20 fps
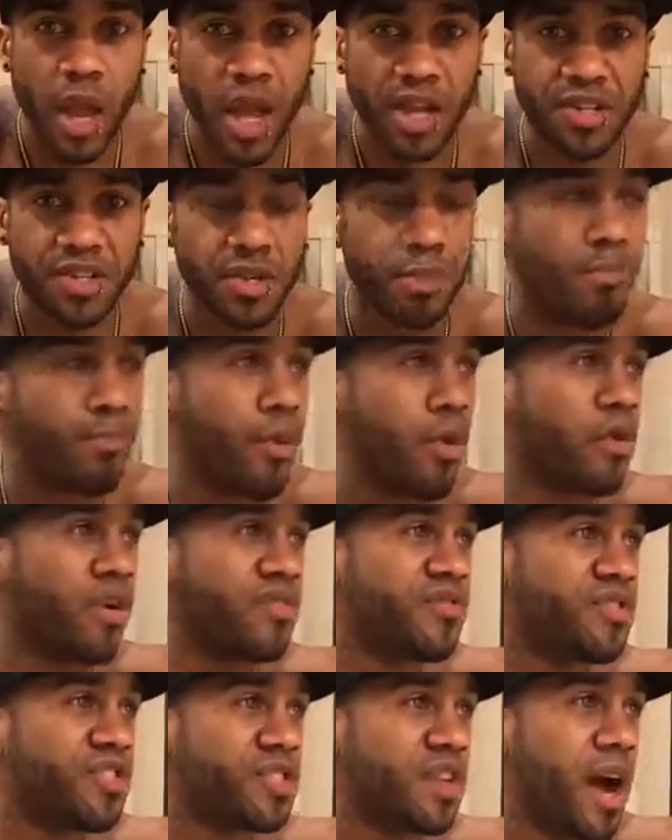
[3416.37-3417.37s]
and some
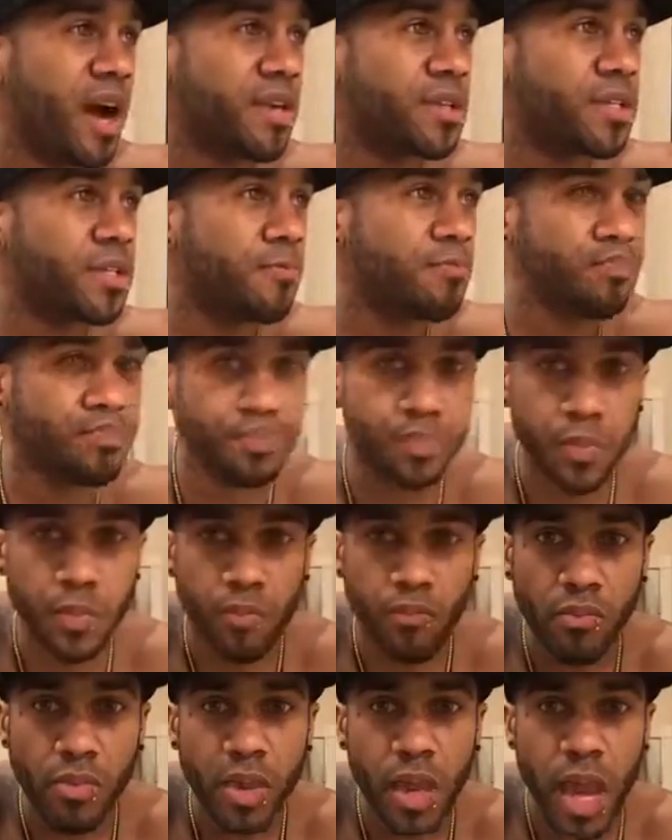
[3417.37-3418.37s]
Birkenstocks
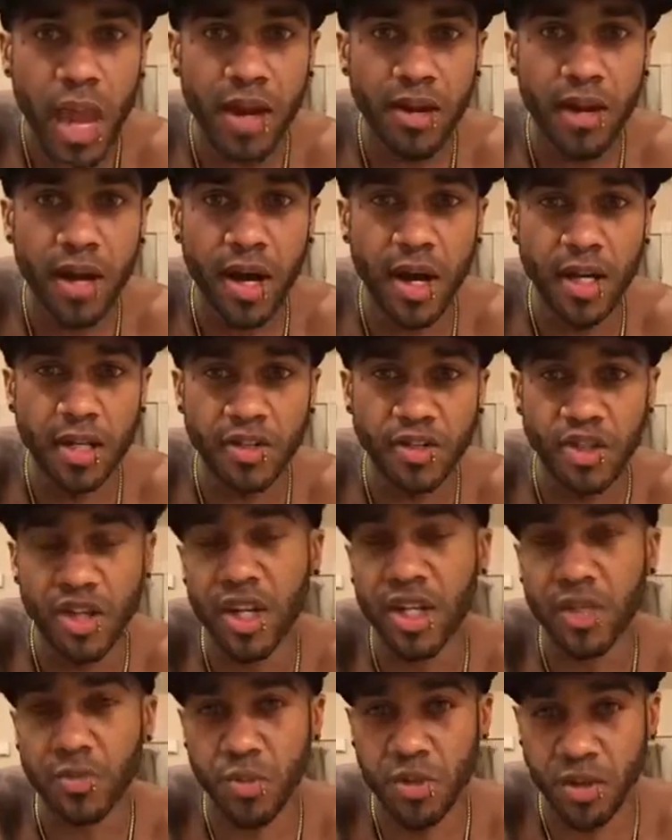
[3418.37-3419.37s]
and
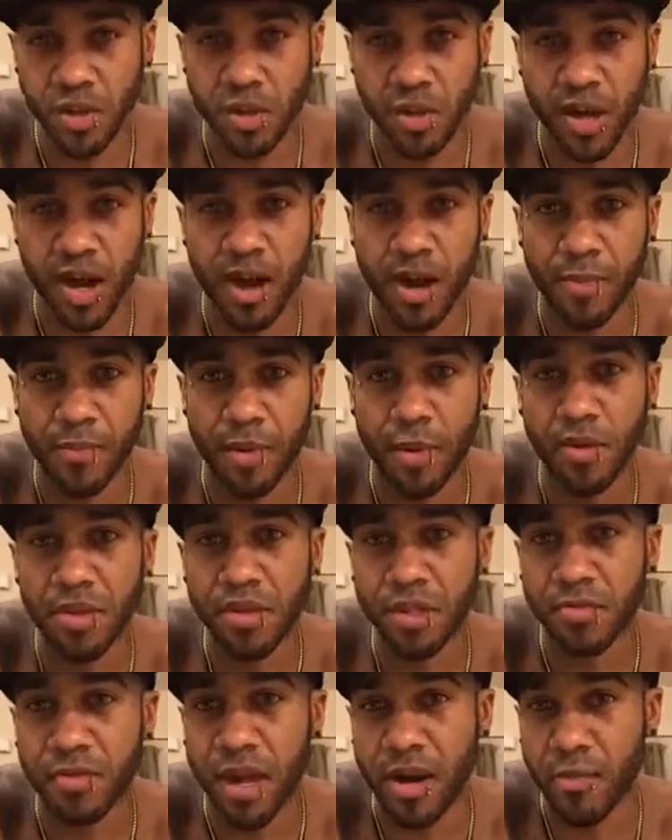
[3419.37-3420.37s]
jeans with little cut-up holes
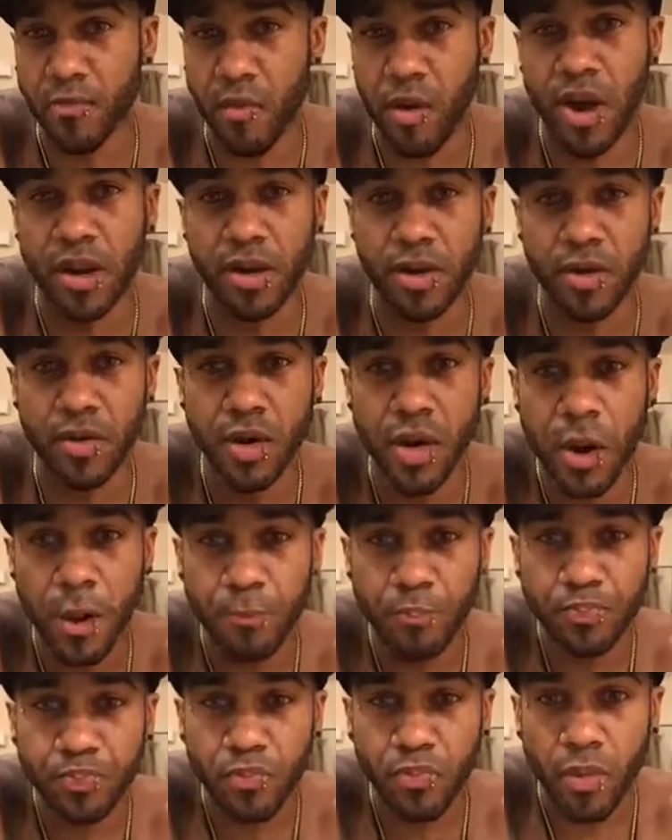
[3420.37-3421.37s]
in them that are brand new,
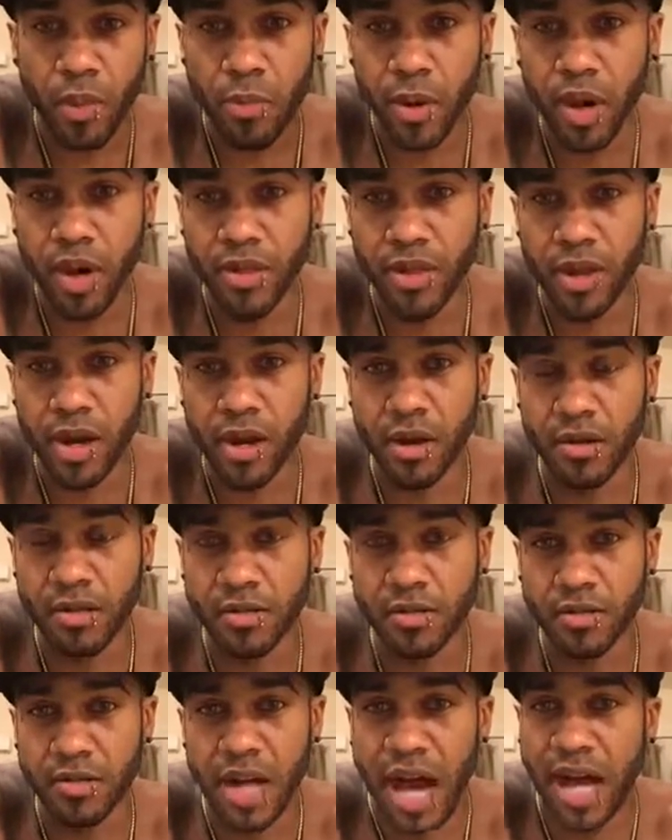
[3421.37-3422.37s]
but they're
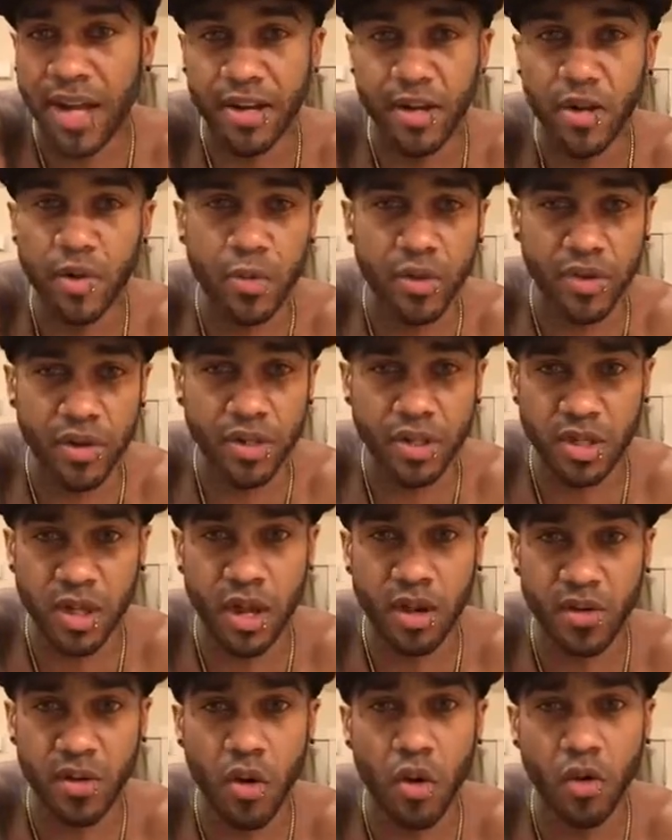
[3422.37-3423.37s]
not new, but there's a
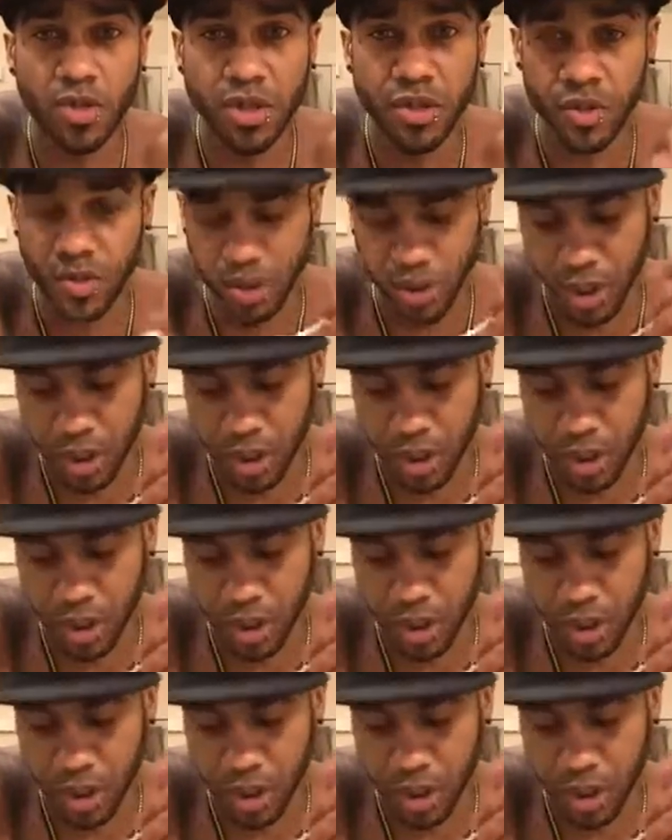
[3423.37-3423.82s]
ton of holes in those